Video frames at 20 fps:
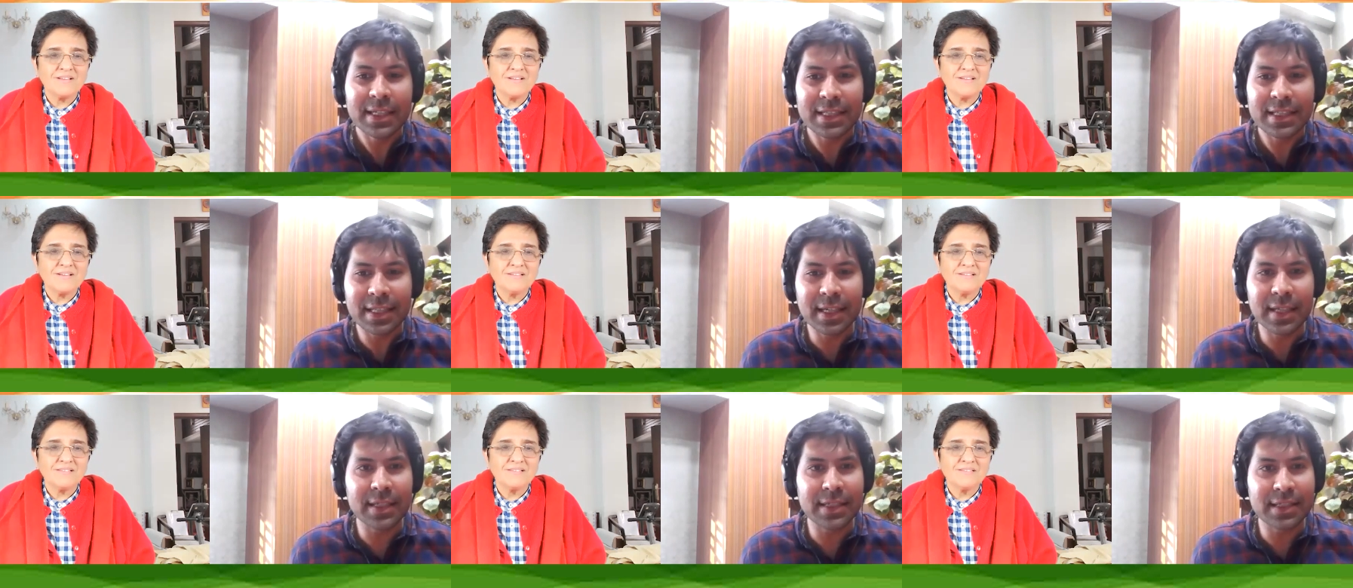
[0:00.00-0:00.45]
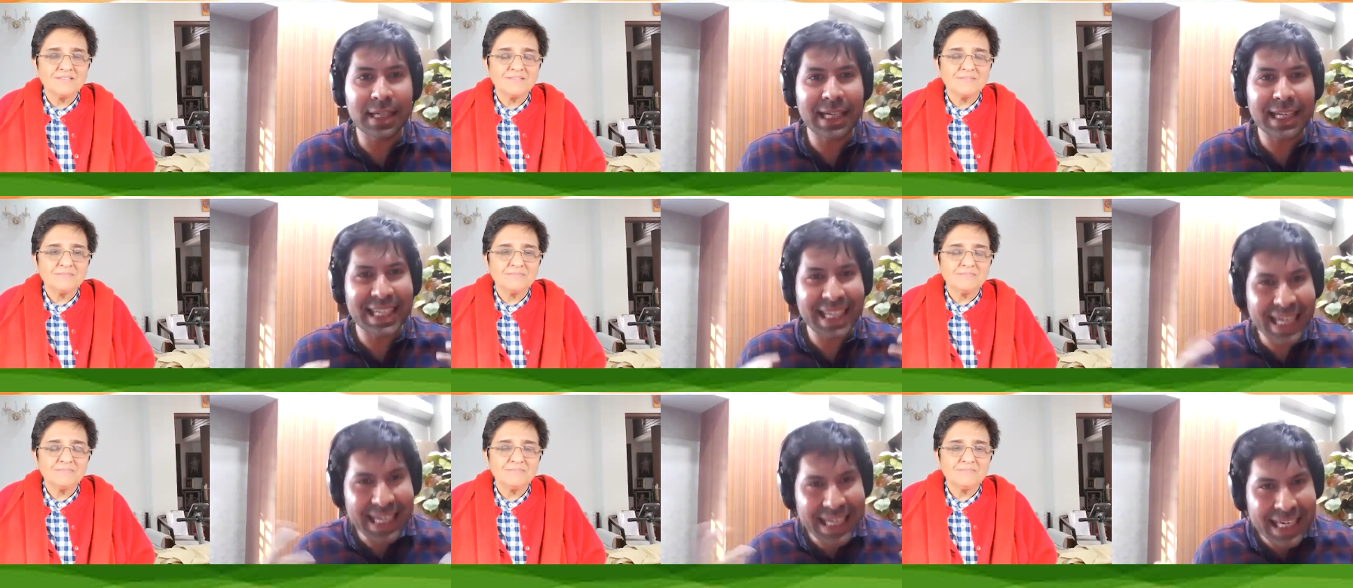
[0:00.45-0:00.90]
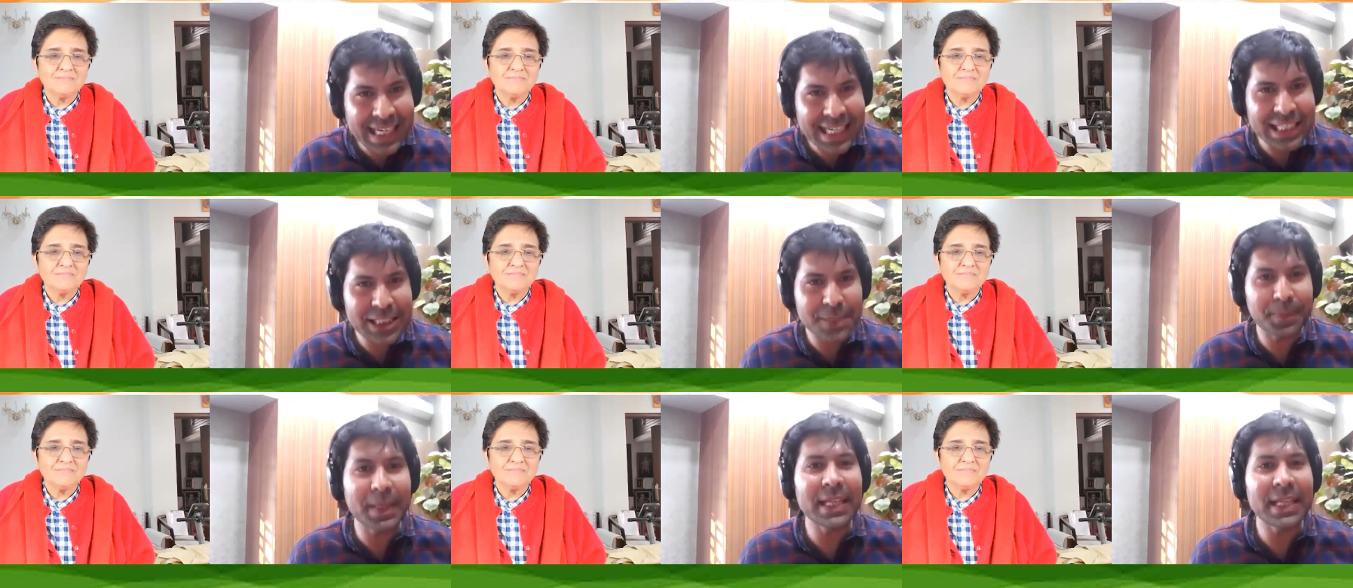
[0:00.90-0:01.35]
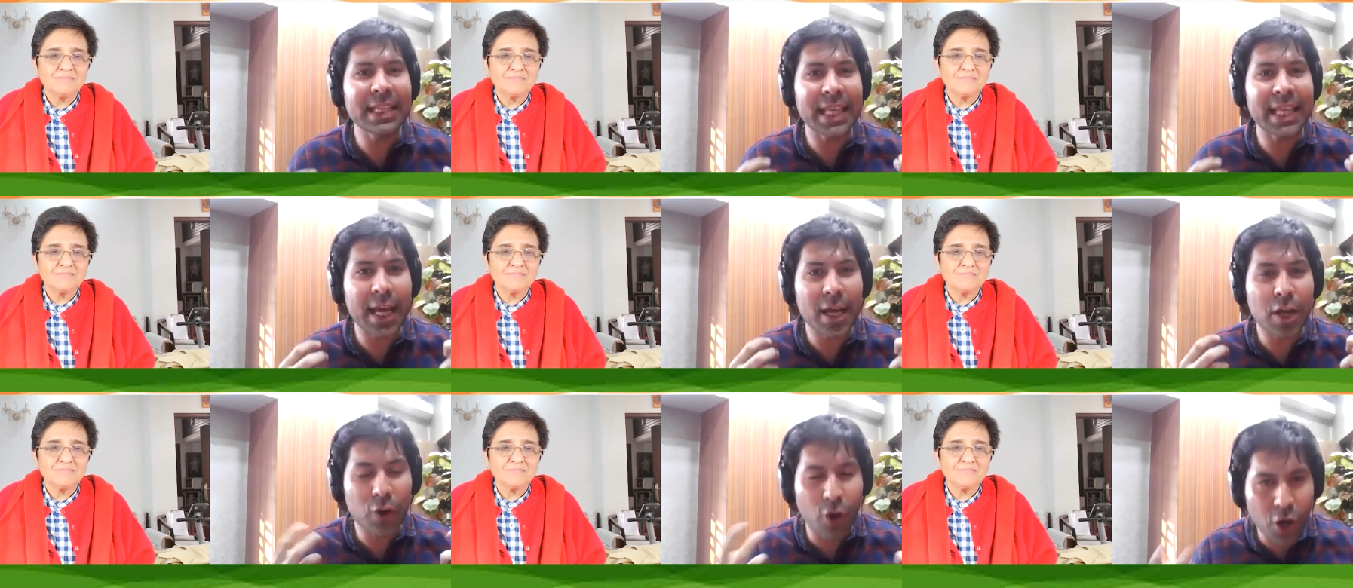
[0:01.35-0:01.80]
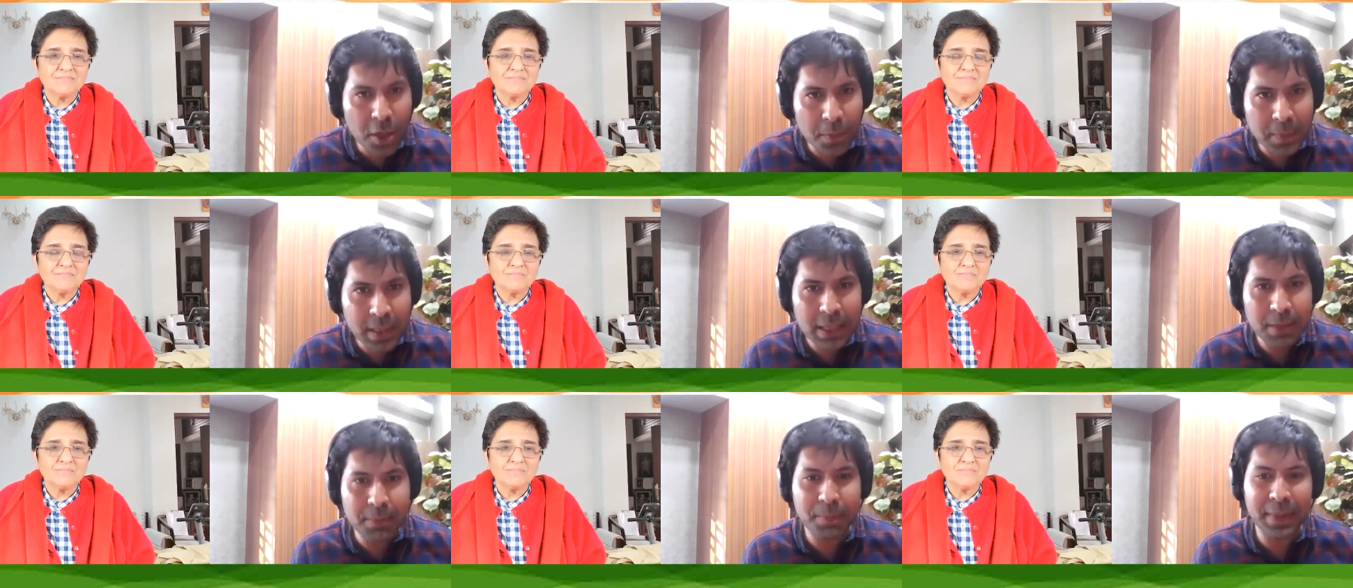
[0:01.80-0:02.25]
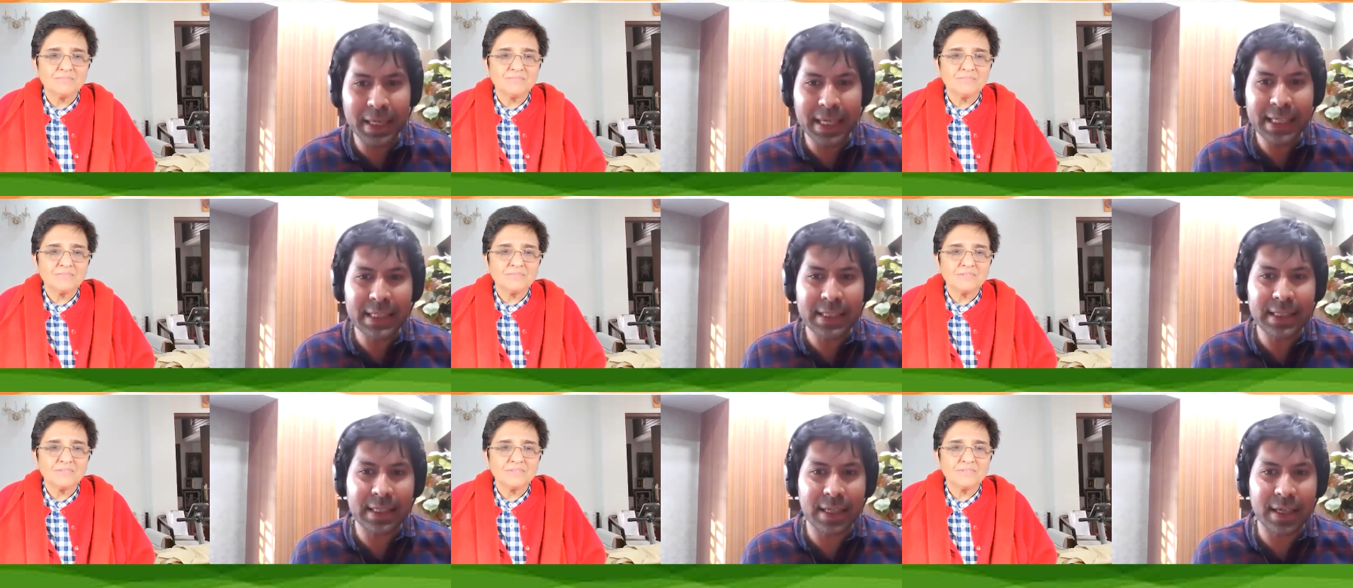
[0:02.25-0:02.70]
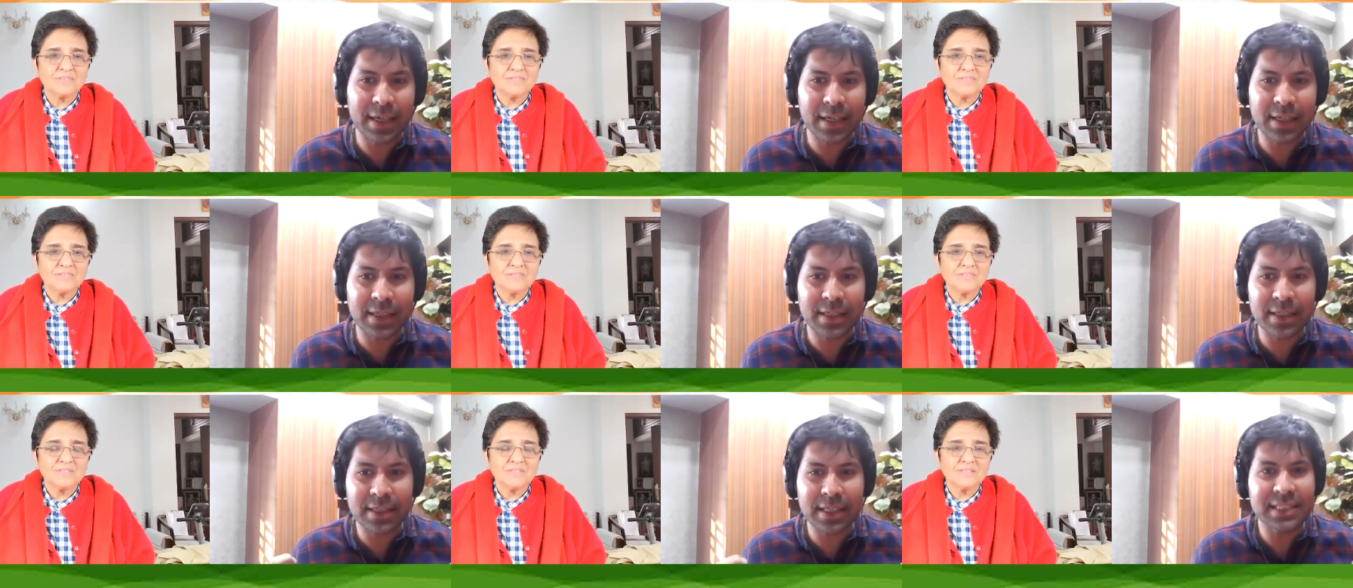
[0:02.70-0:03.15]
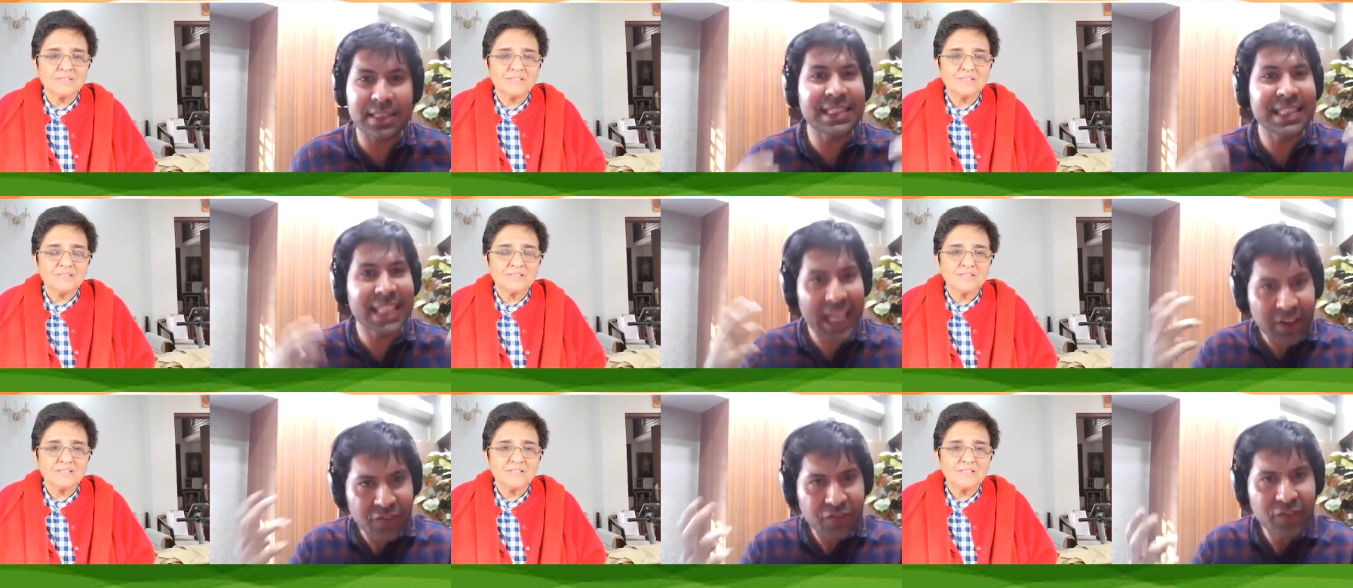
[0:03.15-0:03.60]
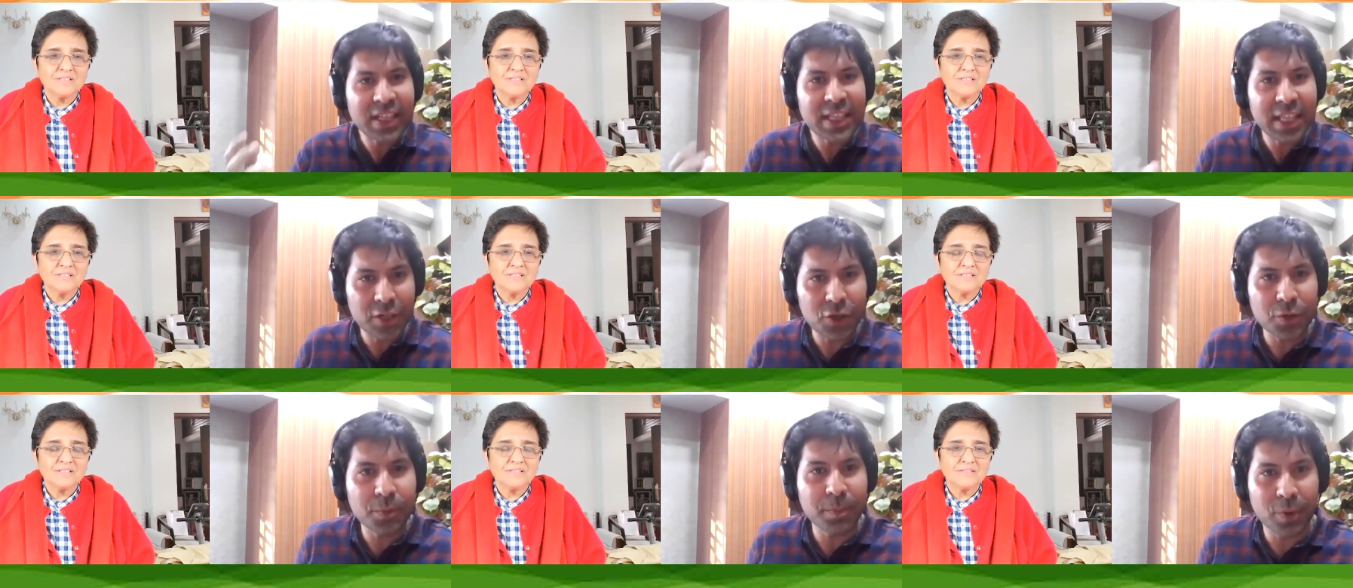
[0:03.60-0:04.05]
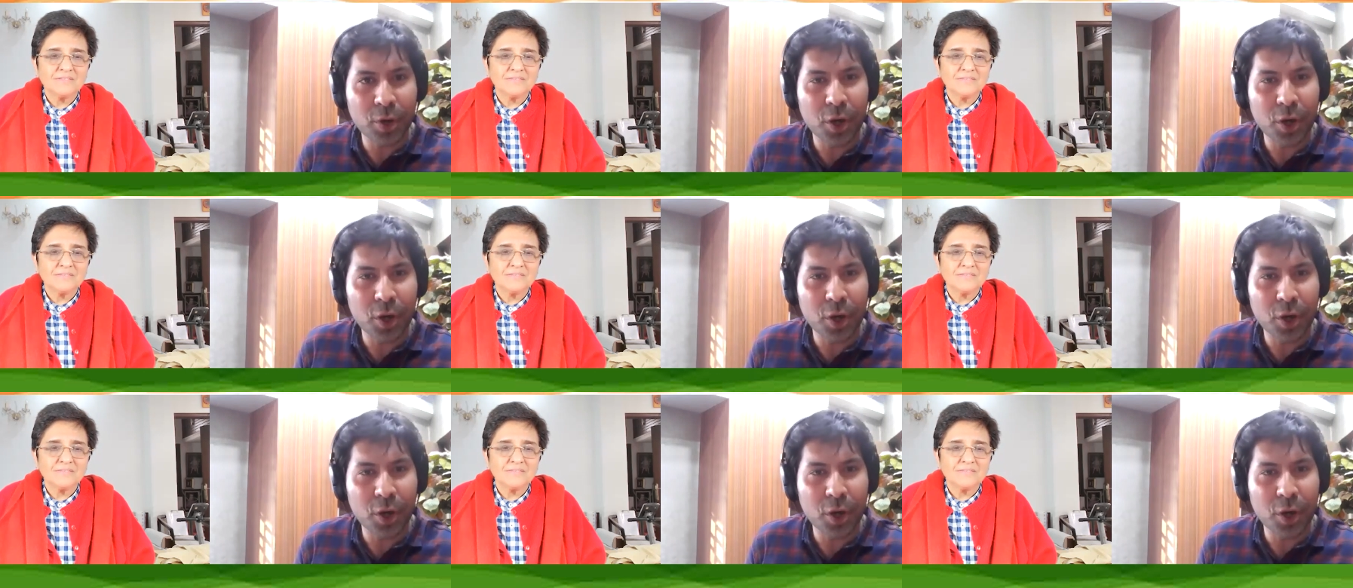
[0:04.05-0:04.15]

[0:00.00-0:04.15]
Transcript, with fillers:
Speaker 1: the, the cleanliness, be it the economy, be it uh, the safety that you